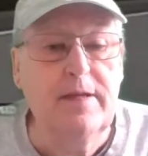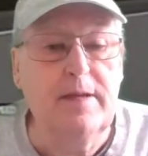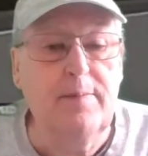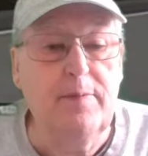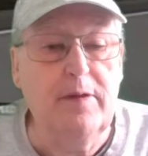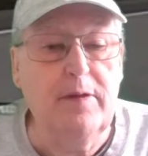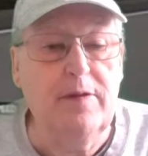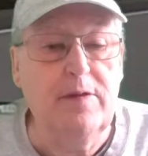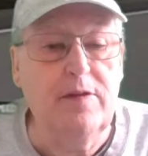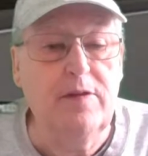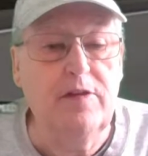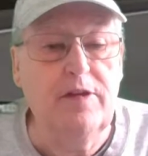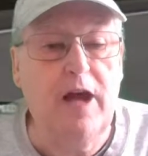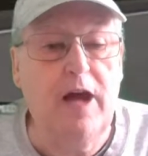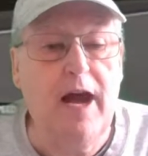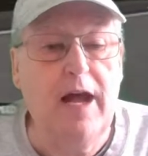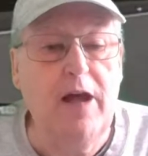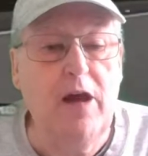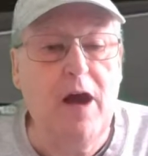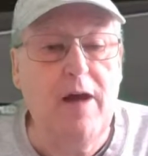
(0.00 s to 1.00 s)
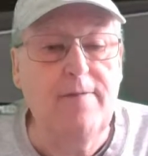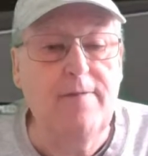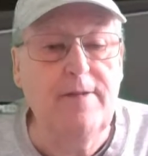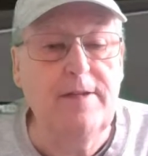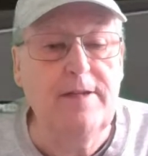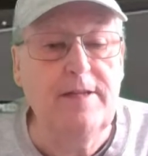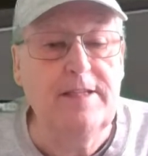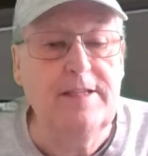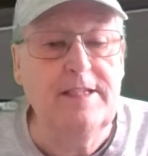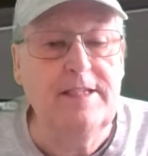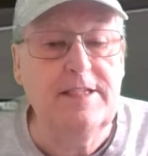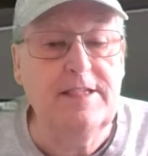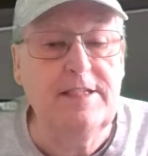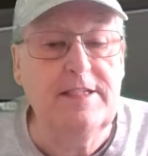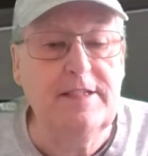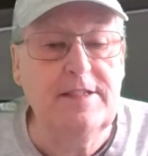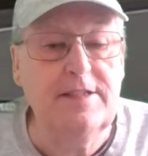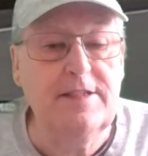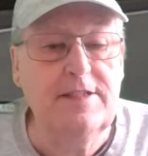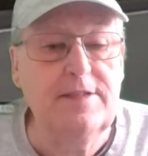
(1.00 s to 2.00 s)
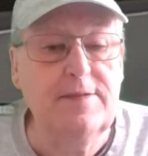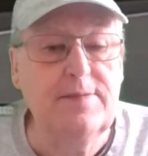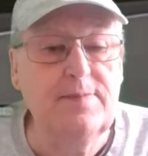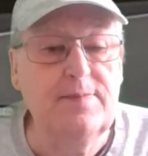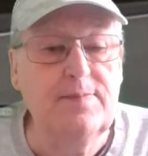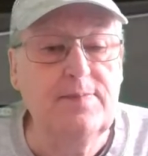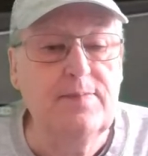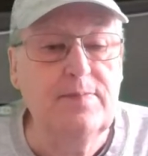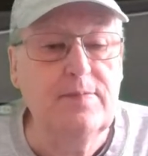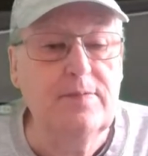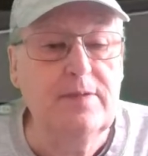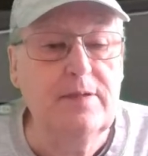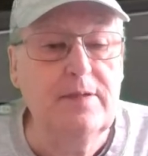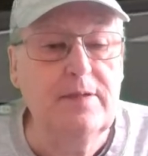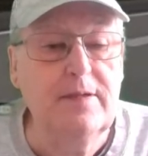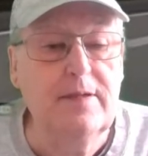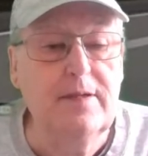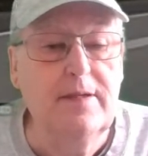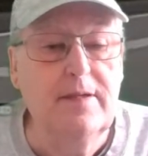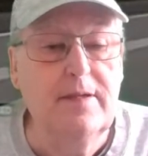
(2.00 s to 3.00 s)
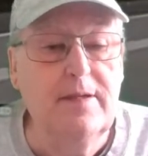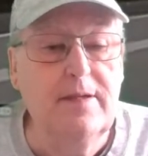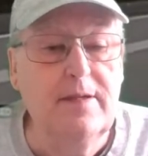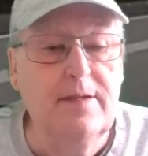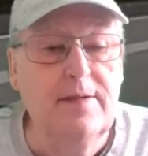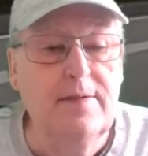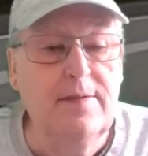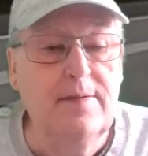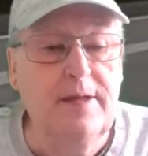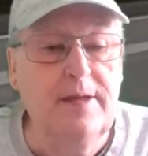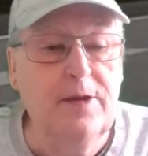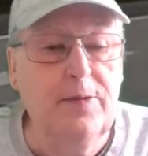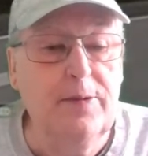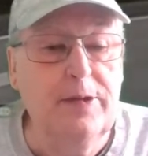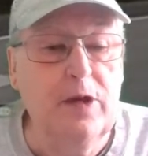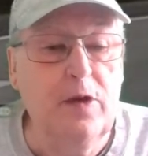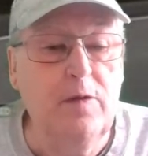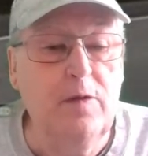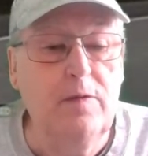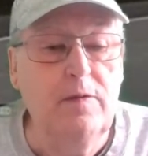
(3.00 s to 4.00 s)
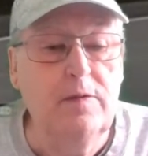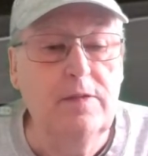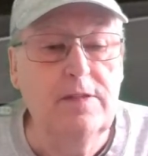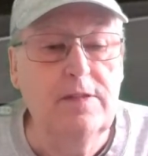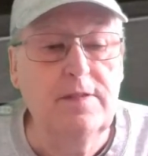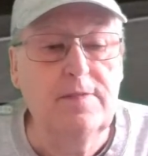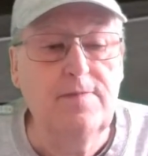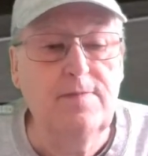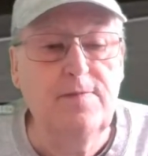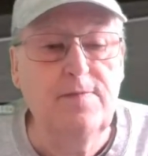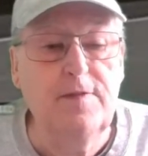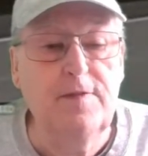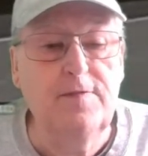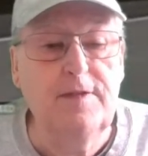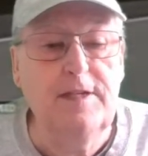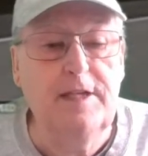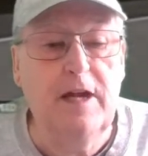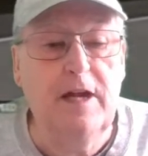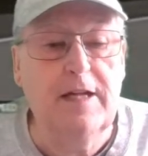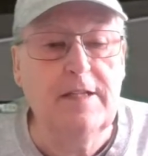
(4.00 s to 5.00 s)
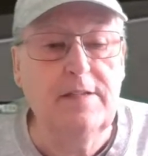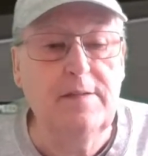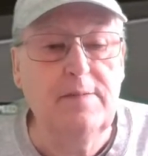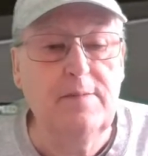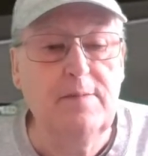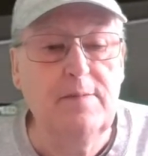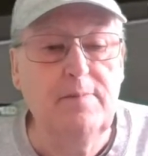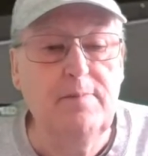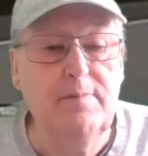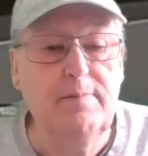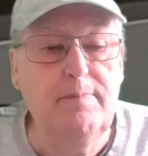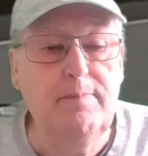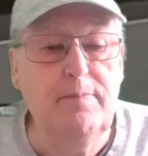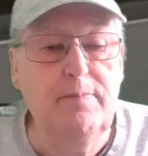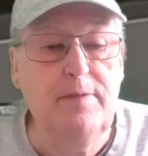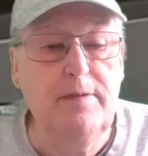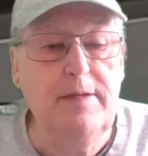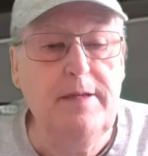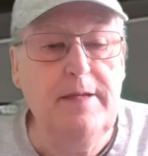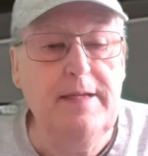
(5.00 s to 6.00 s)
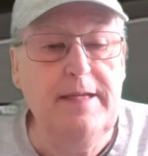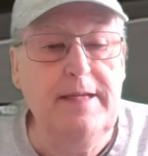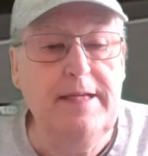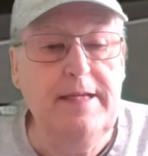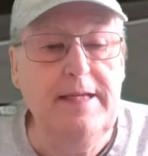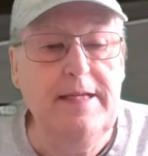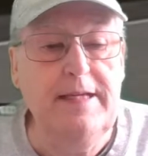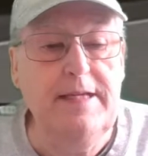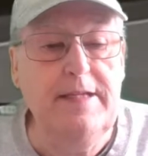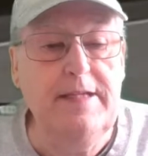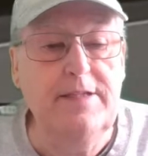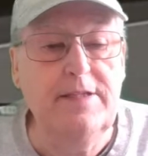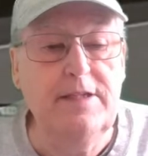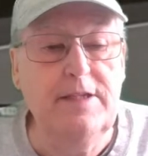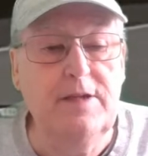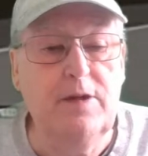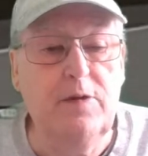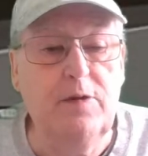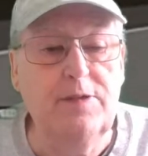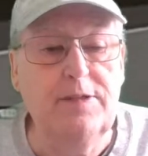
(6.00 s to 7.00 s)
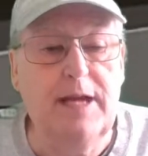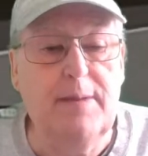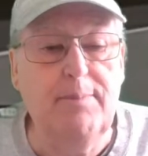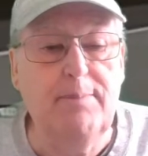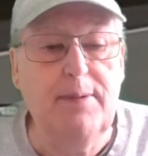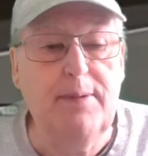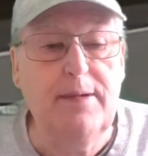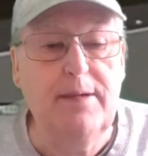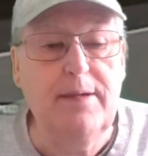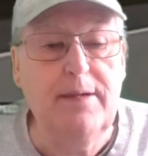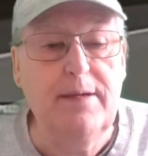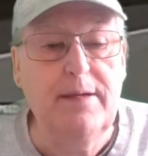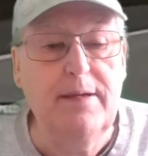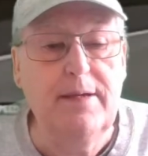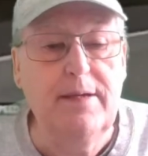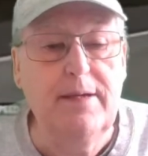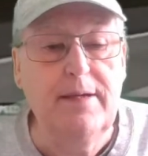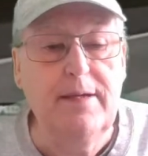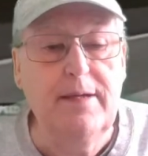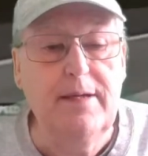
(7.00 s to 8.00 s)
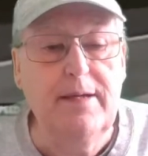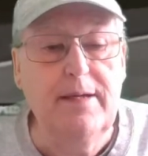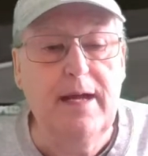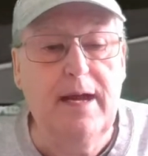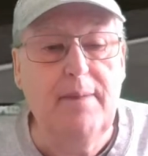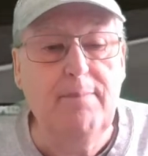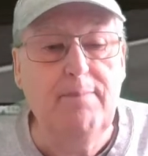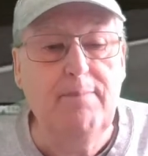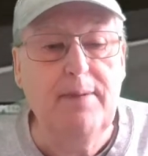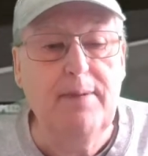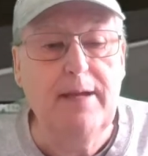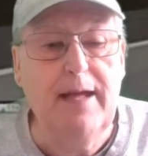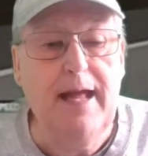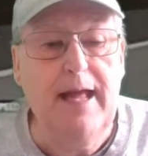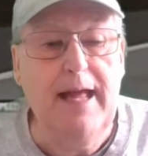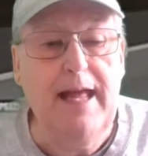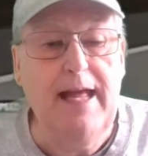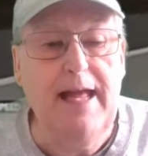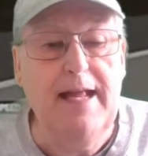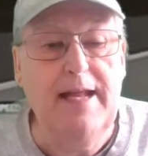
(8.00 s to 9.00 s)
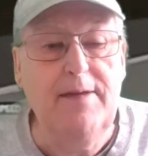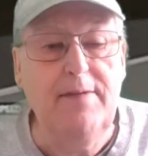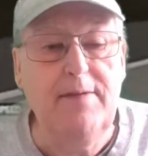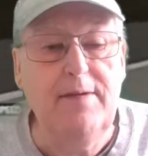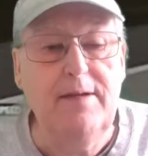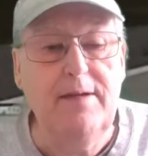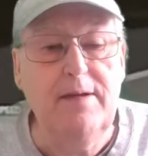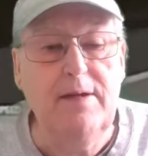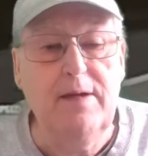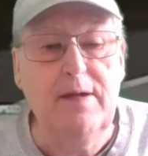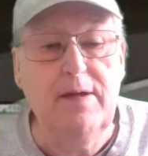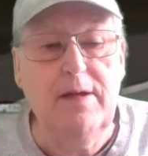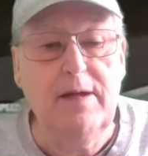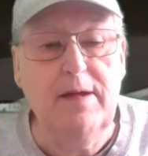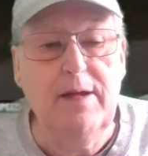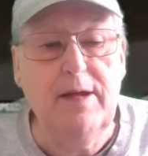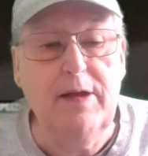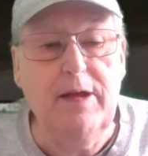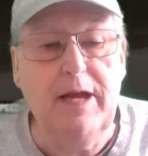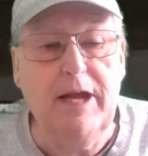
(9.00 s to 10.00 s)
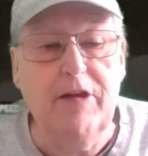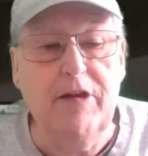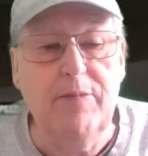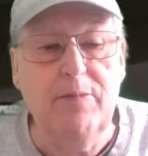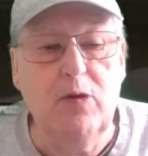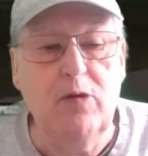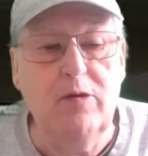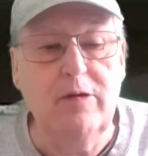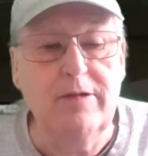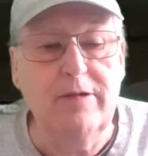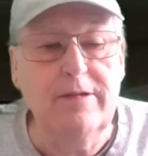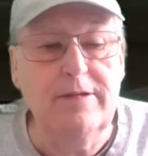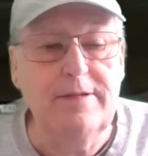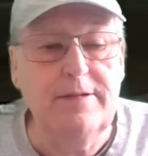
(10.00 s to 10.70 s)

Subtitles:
Put a good eye off into the distance. There we go. 50 knots. Ease the nose up. Up and airborne.